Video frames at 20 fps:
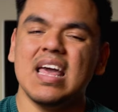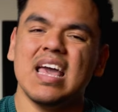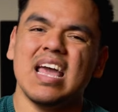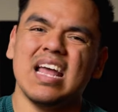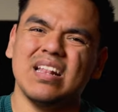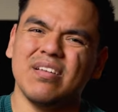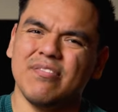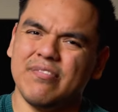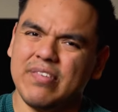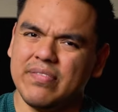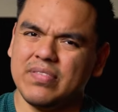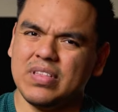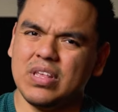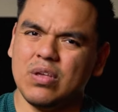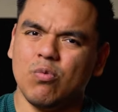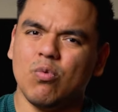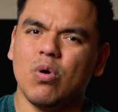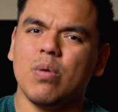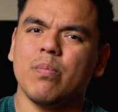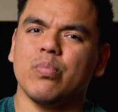And the
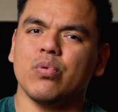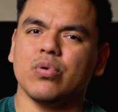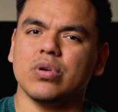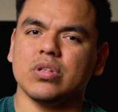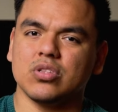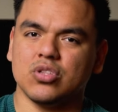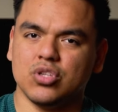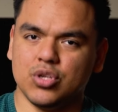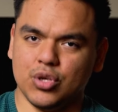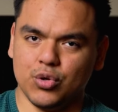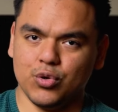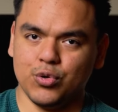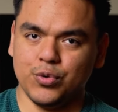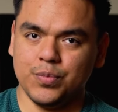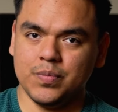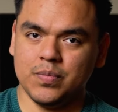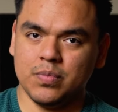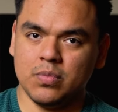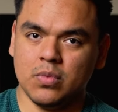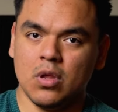51.2,